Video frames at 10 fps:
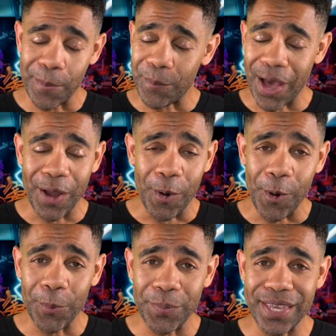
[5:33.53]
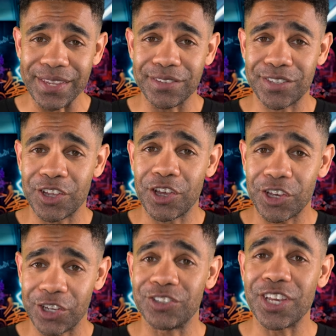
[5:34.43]
by all means,
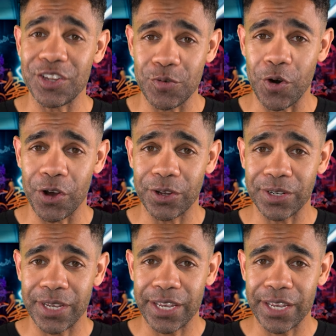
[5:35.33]
continue on.